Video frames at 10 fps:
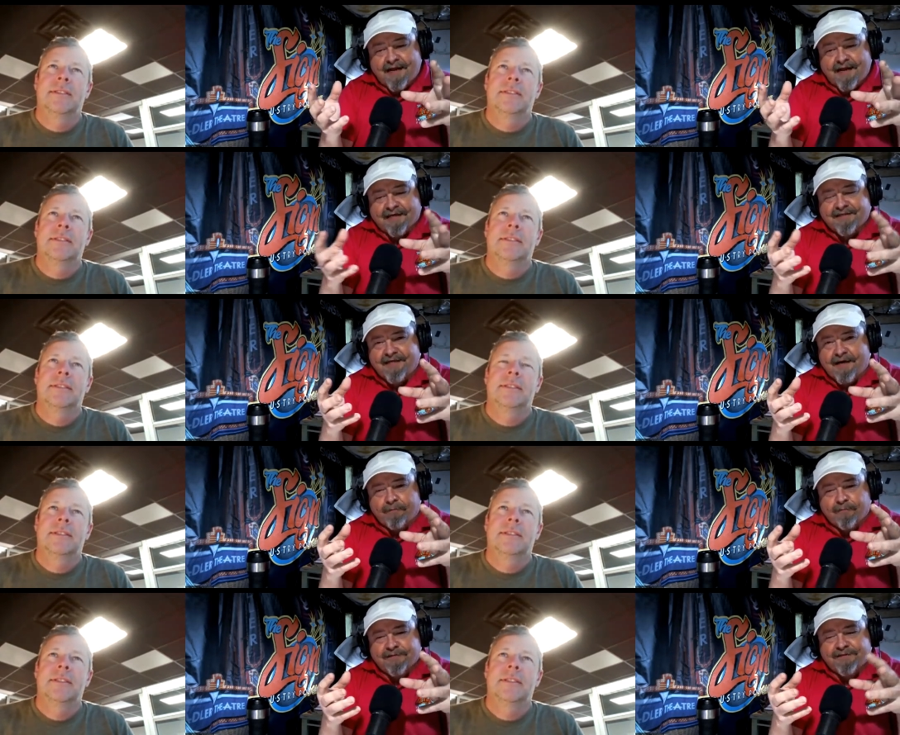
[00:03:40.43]
Speaker 1: that next step
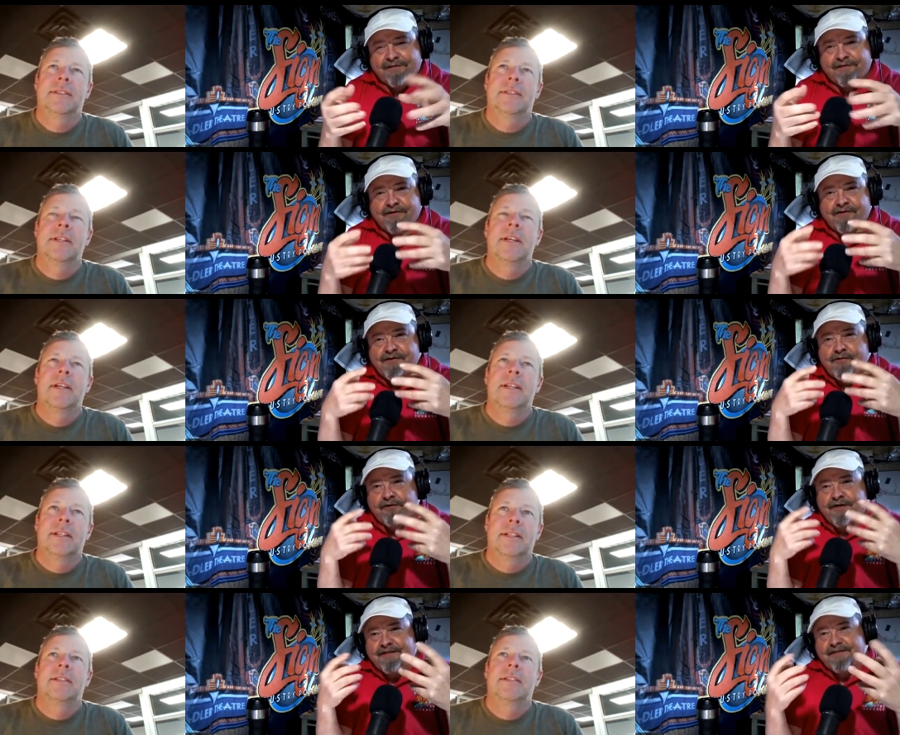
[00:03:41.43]
was it
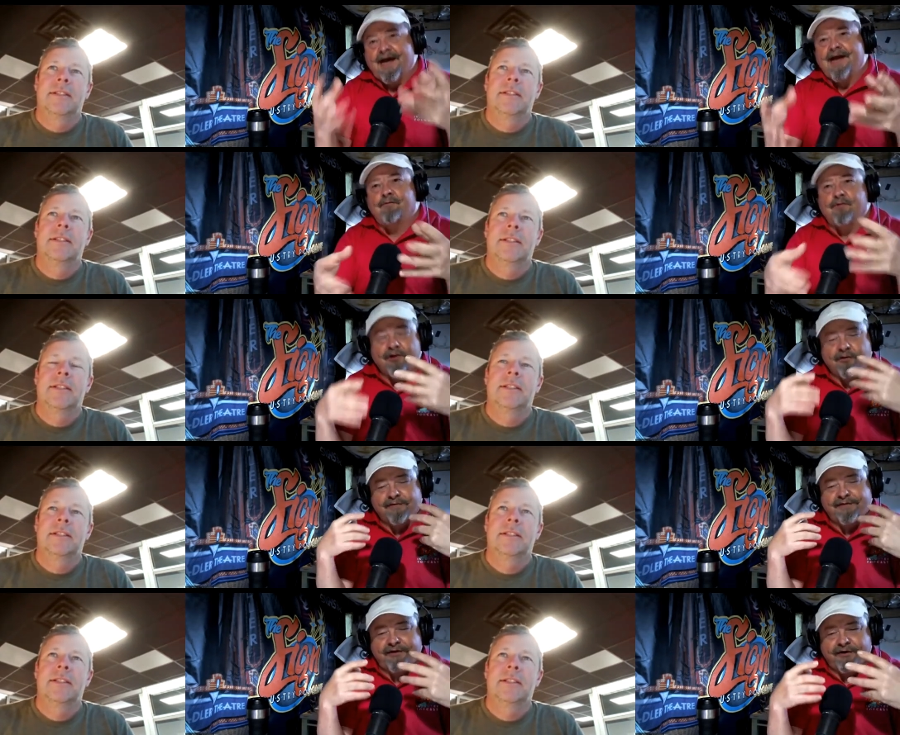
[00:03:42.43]
your design work
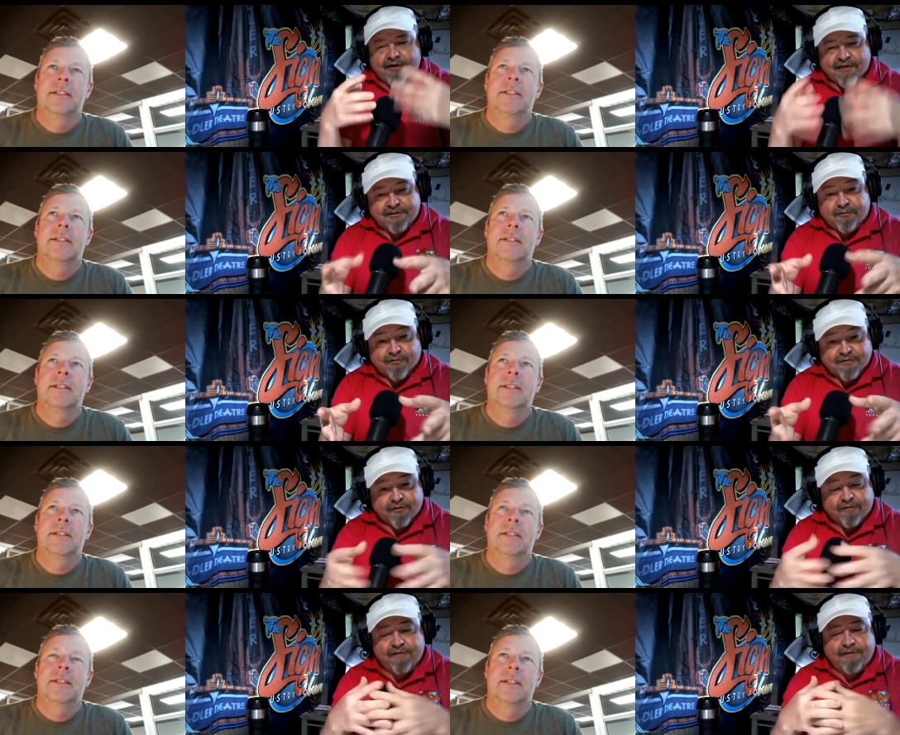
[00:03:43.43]
was it your customer
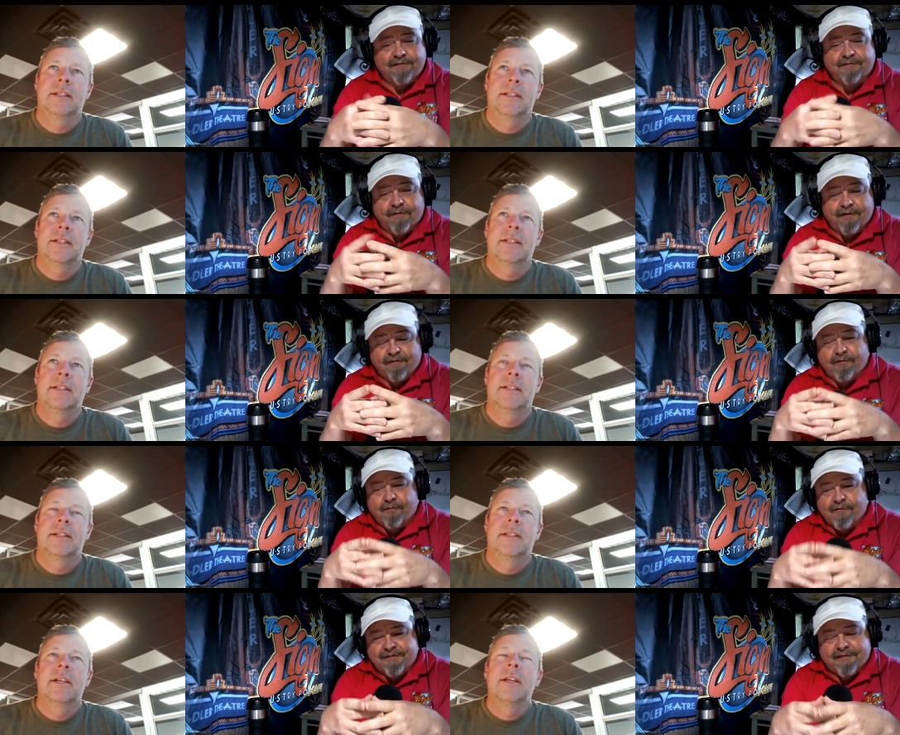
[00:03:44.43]
service what what
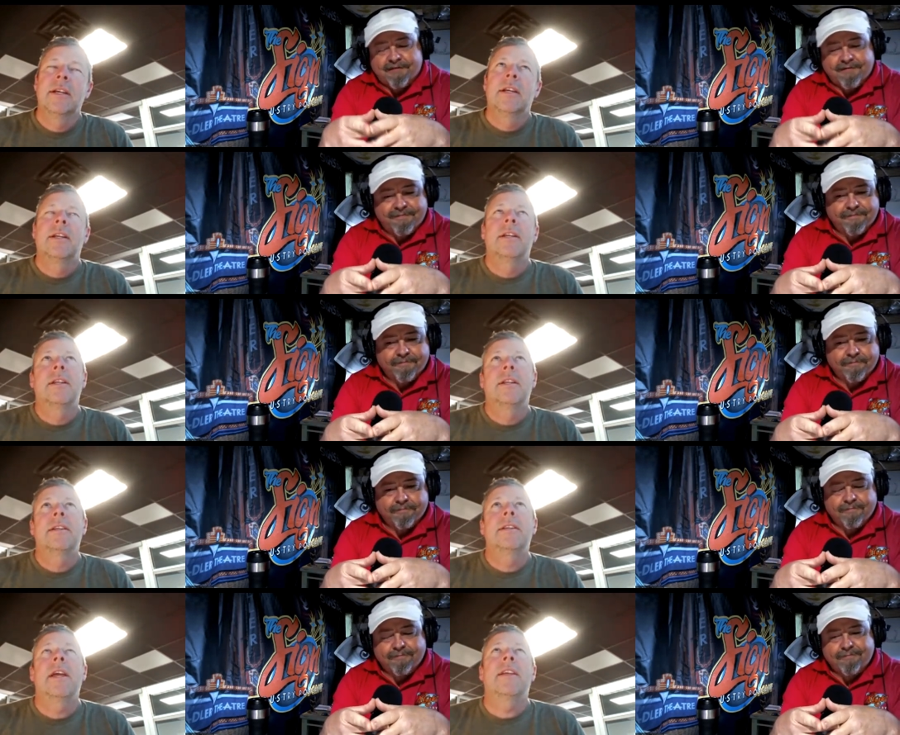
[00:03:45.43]
was it
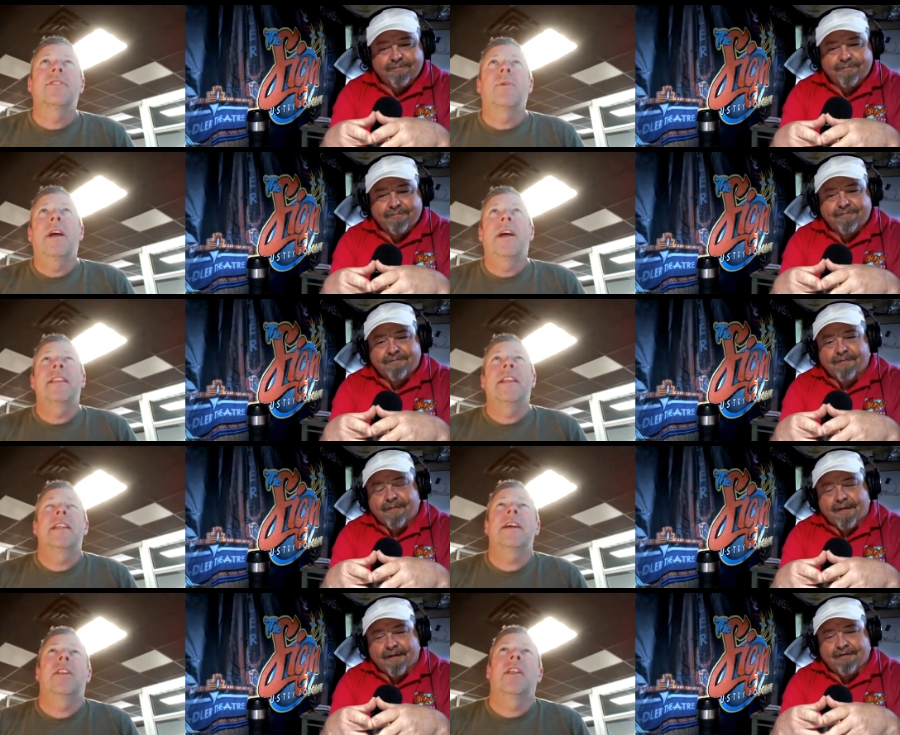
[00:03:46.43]
Speaker 2: yeah so i, I
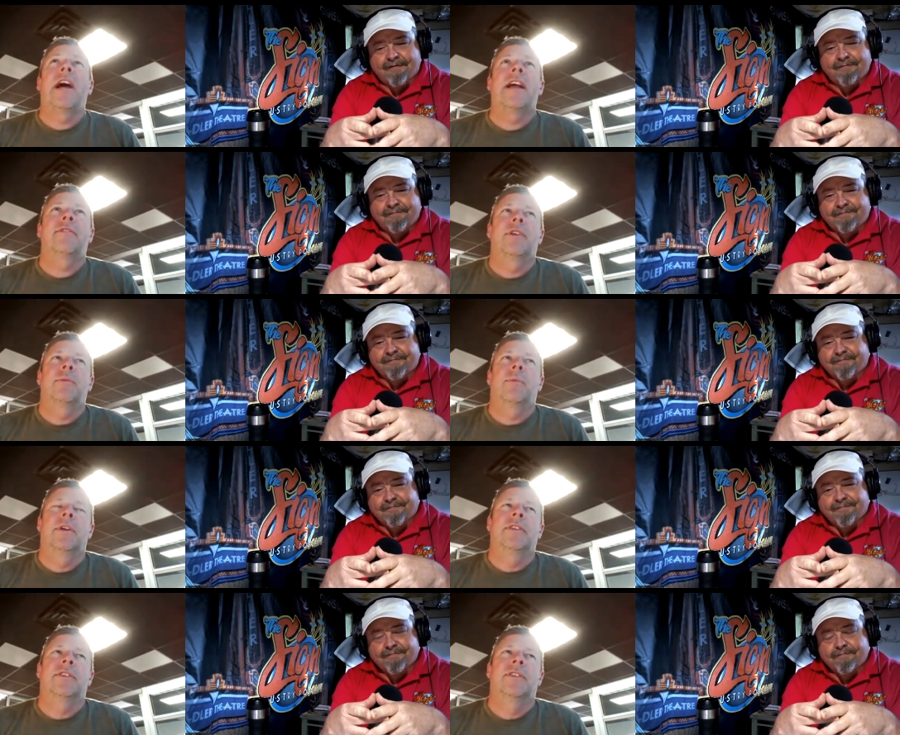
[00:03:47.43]
think a lot of it
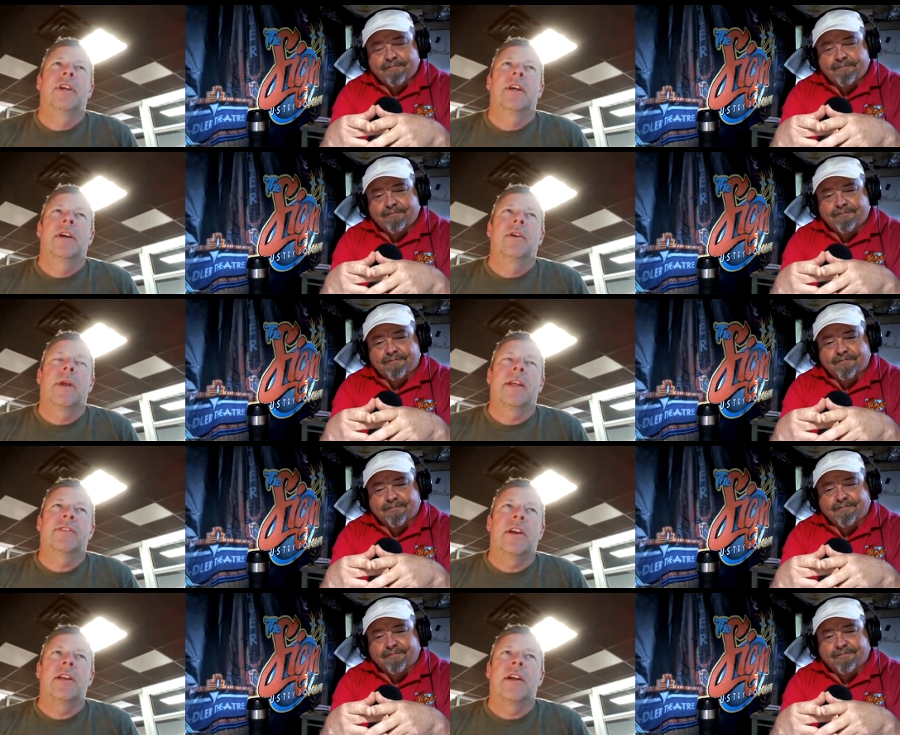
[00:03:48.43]
was when i
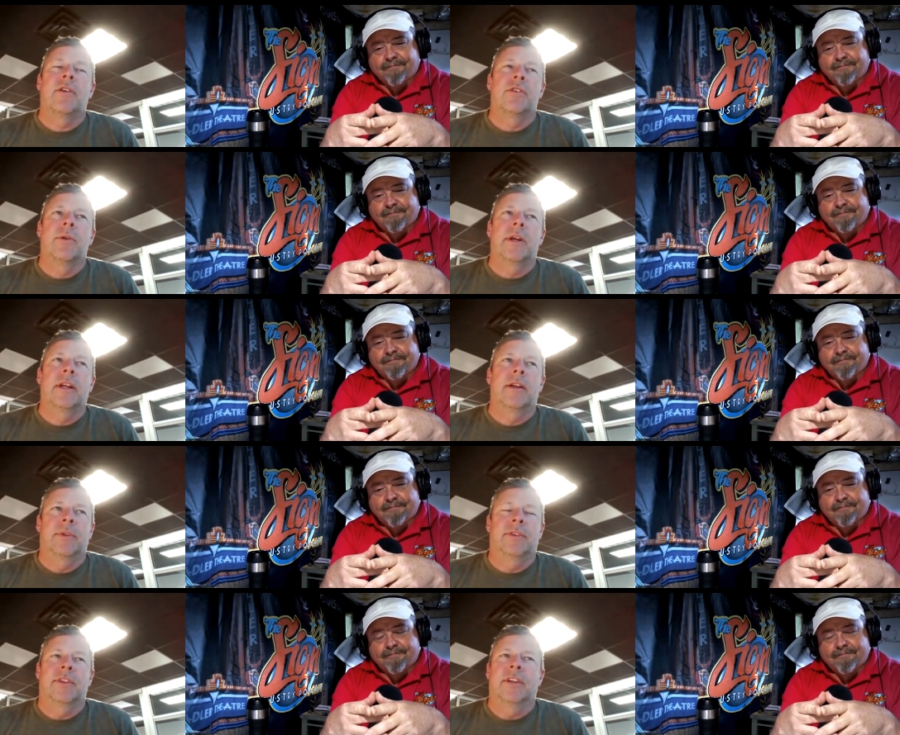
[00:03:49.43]
started out doing it it
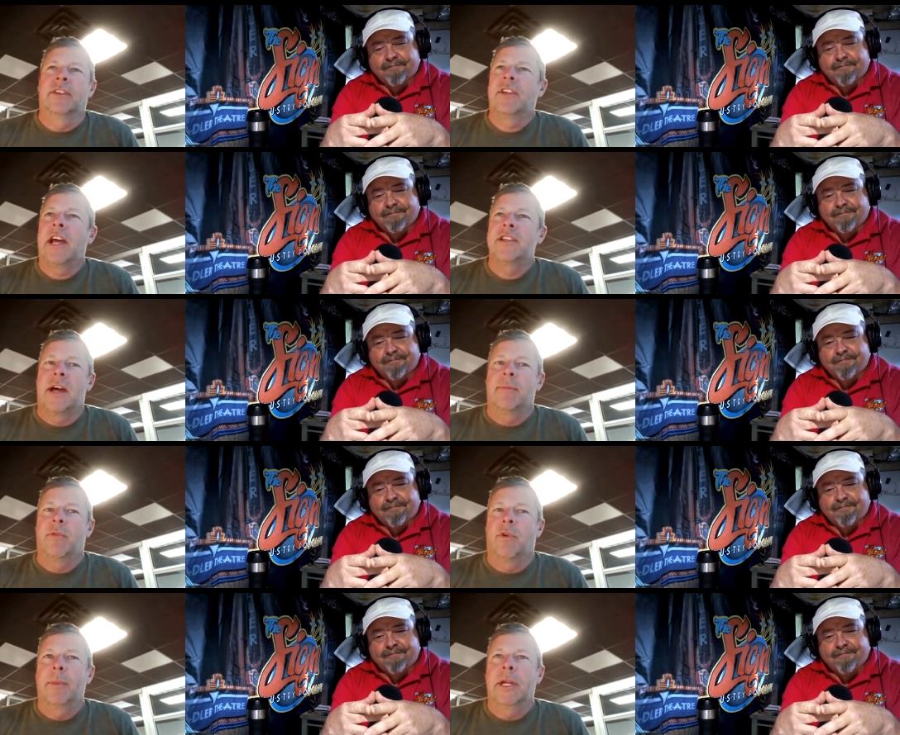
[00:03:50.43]
was a, a side job
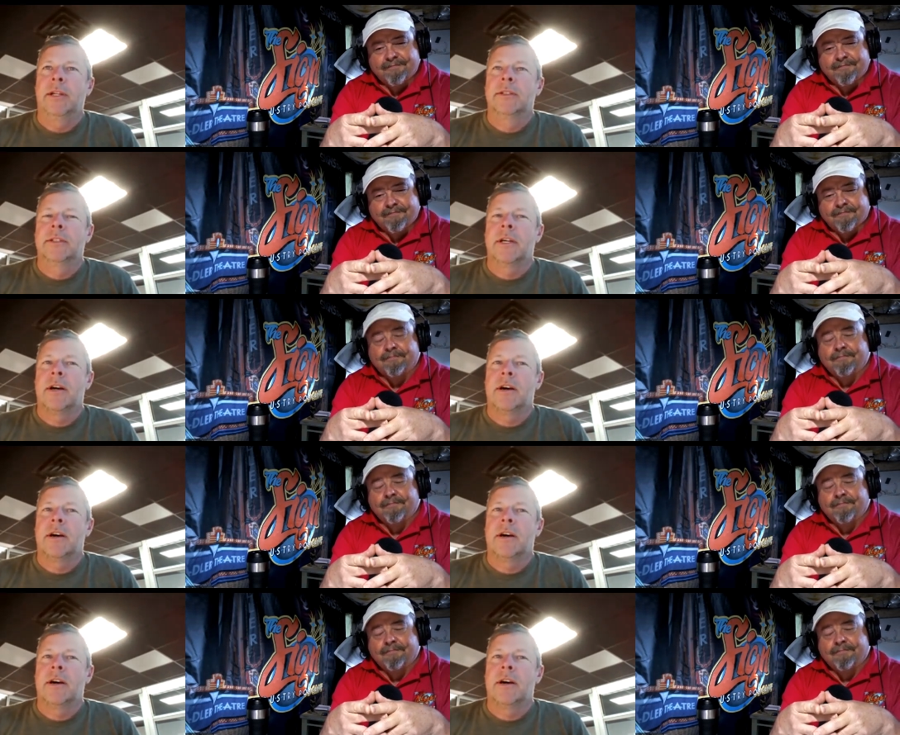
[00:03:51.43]
for me mm-hmm.